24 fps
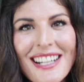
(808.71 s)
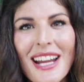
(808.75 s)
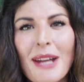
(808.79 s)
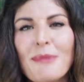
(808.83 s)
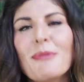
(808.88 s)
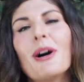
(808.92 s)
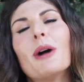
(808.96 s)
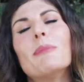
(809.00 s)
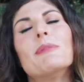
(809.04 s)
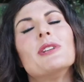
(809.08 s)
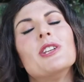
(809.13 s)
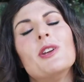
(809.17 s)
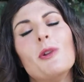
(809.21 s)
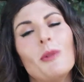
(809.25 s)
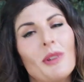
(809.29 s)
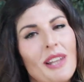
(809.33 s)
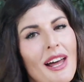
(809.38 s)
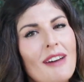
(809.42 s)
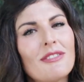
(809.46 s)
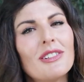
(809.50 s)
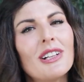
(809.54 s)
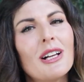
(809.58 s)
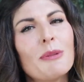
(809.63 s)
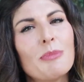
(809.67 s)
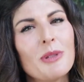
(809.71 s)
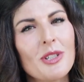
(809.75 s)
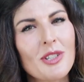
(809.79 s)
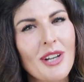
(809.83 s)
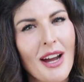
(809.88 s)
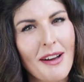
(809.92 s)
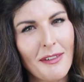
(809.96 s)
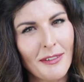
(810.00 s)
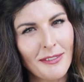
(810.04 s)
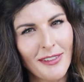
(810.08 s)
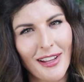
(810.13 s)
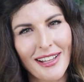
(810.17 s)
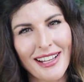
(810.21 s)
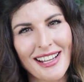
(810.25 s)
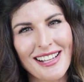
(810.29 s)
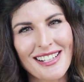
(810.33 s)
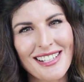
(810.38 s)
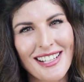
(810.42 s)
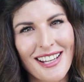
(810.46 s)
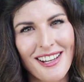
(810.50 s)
I'm helping you level up your travel vlogging